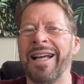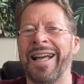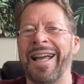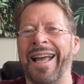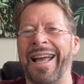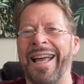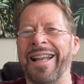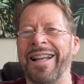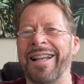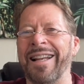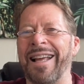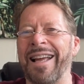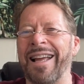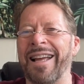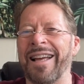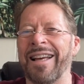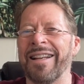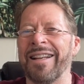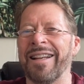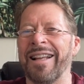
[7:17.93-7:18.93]
Yeah.
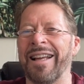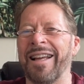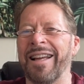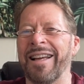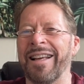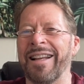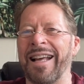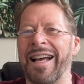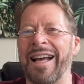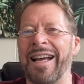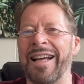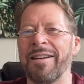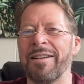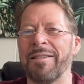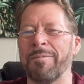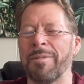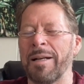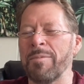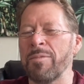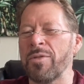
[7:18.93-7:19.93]
And
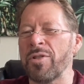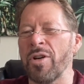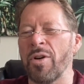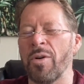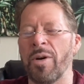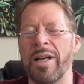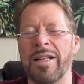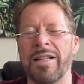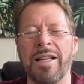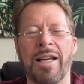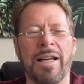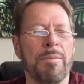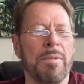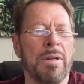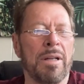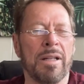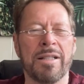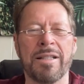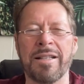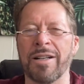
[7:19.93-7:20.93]
I am so
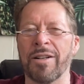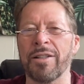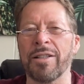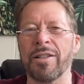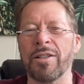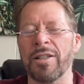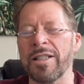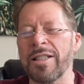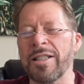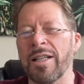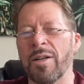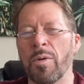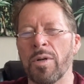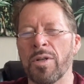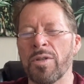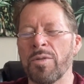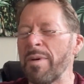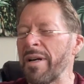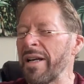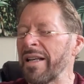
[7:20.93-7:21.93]
anti-military, or at least I
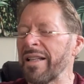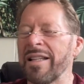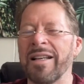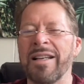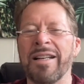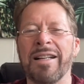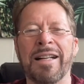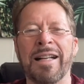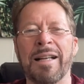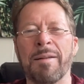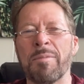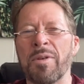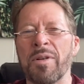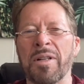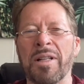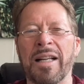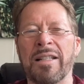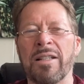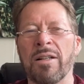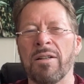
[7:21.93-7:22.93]
was back then, and I'm going
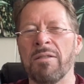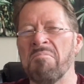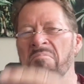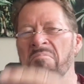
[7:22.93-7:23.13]
like, don't